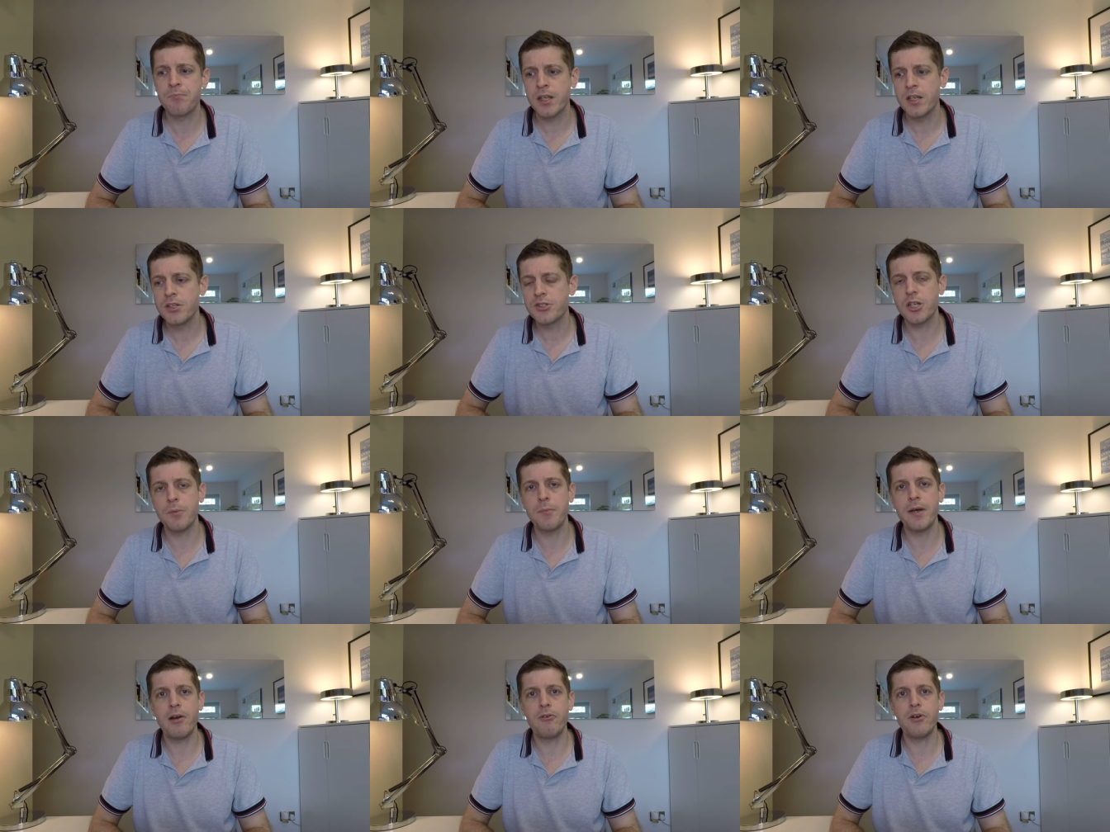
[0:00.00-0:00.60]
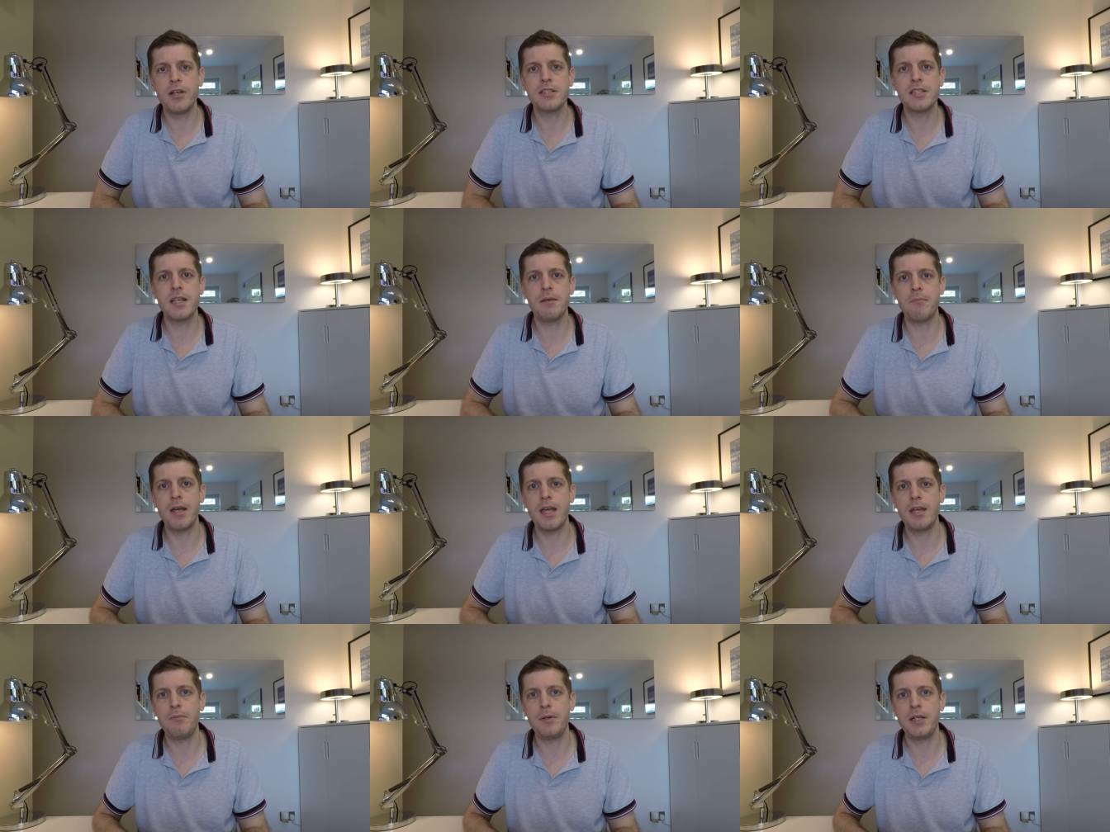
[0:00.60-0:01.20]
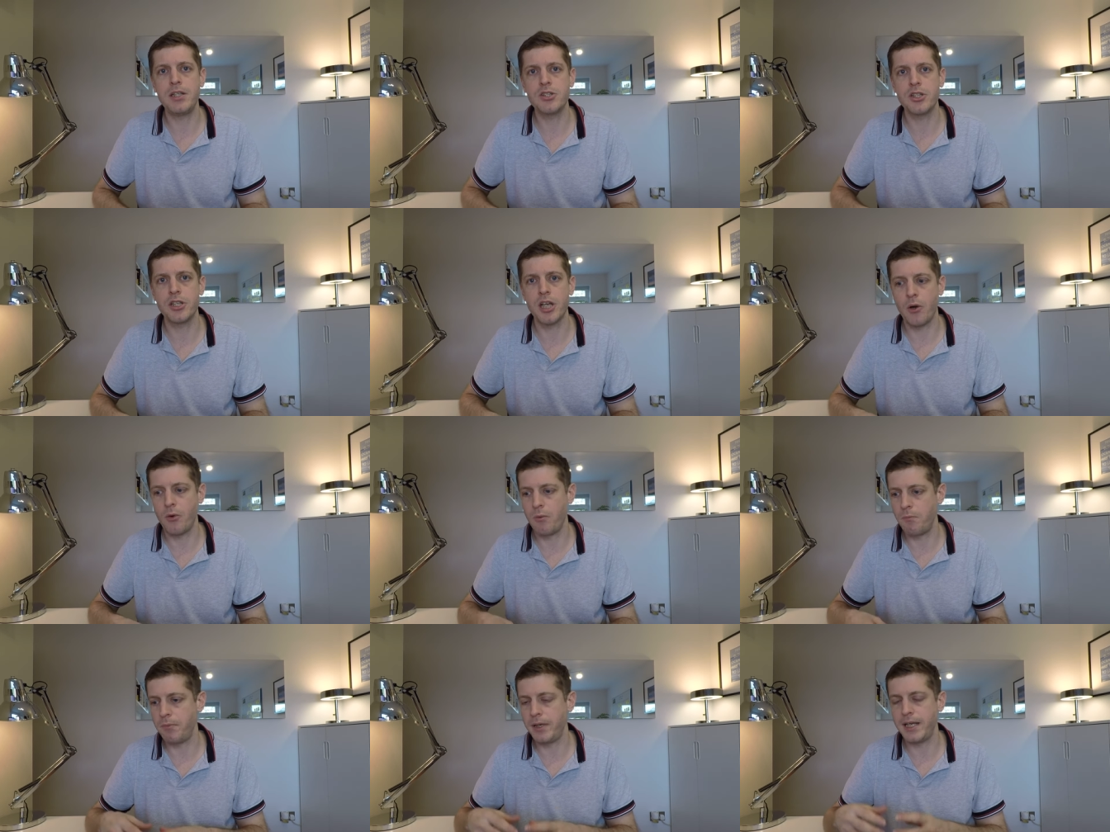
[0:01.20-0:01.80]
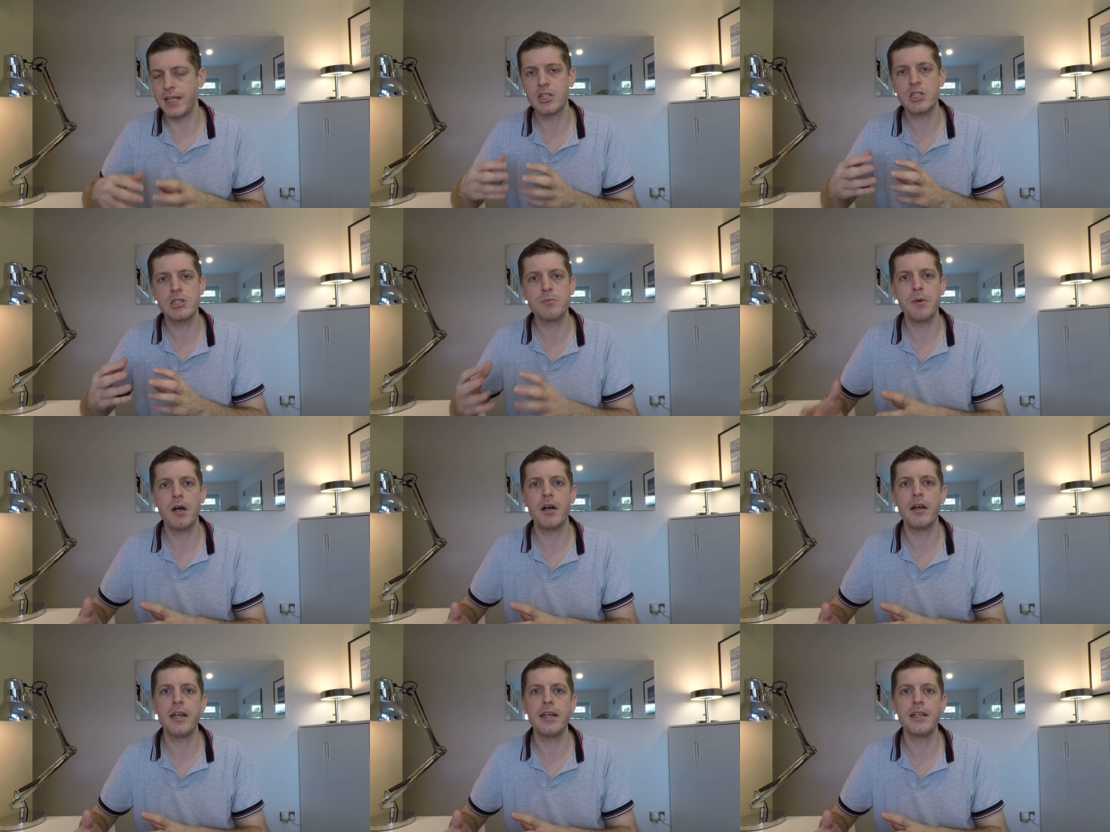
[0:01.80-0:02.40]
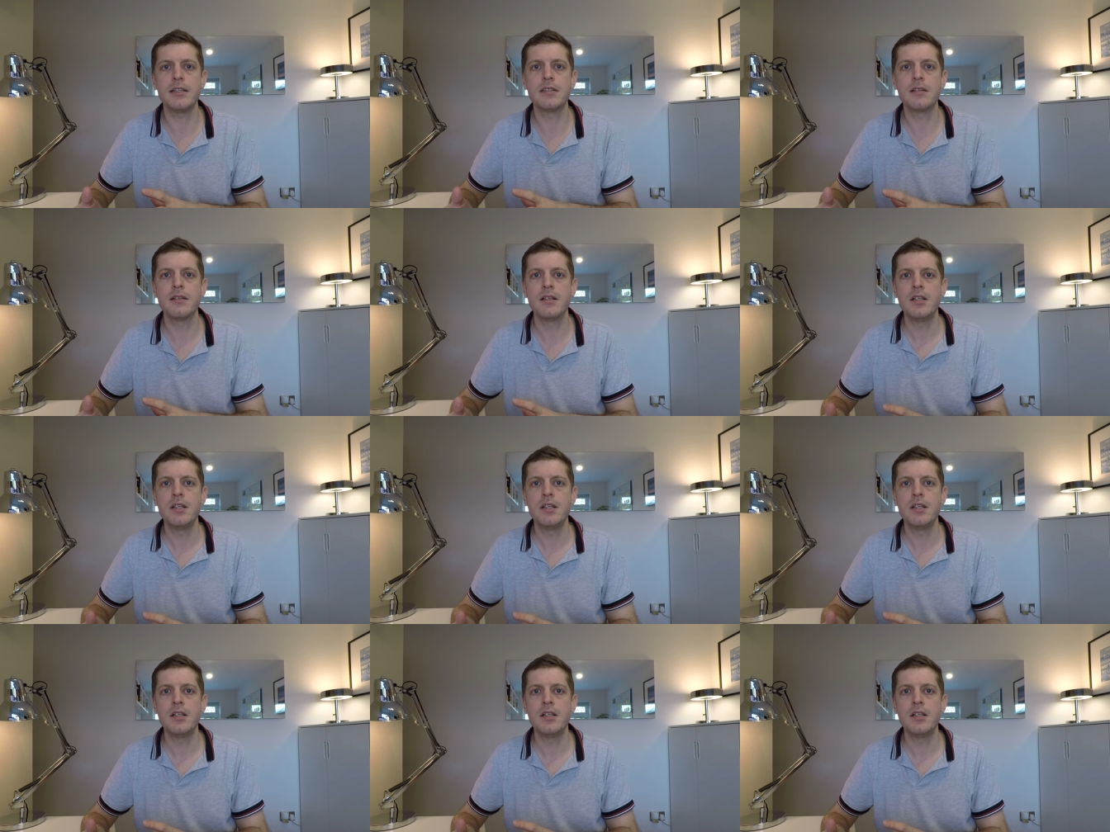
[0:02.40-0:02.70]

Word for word: Some areas it may be to go and be inspired.